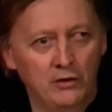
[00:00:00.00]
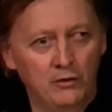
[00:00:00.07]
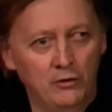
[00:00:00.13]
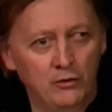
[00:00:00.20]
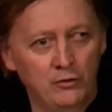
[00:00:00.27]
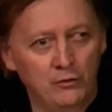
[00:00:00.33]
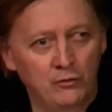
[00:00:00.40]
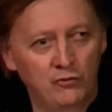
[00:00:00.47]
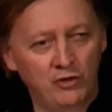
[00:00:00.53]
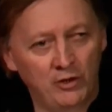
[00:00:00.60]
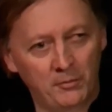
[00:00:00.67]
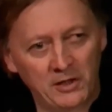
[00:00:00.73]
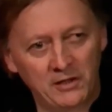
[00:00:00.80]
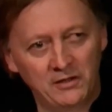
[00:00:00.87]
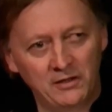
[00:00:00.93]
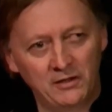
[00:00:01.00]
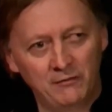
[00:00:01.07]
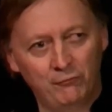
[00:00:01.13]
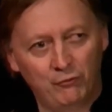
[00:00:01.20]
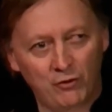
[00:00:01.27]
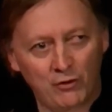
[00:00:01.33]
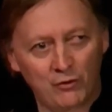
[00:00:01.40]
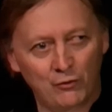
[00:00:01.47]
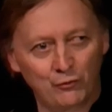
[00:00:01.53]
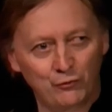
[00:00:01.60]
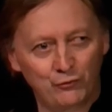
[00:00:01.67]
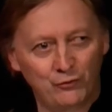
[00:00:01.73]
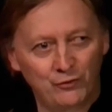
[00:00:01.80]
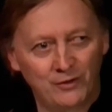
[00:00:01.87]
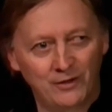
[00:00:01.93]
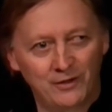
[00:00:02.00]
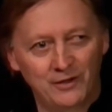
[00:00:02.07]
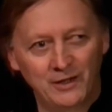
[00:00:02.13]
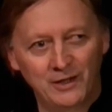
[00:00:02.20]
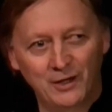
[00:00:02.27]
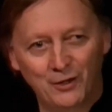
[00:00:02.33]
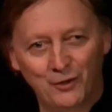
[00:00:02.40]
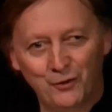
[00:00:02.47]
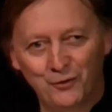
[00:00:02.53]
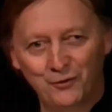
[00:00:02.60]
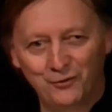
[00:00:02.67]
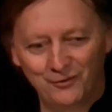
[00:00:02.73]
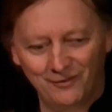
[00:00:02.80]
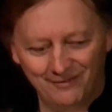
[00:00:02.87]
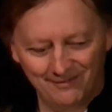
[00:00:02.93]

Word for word: Germany, France, England,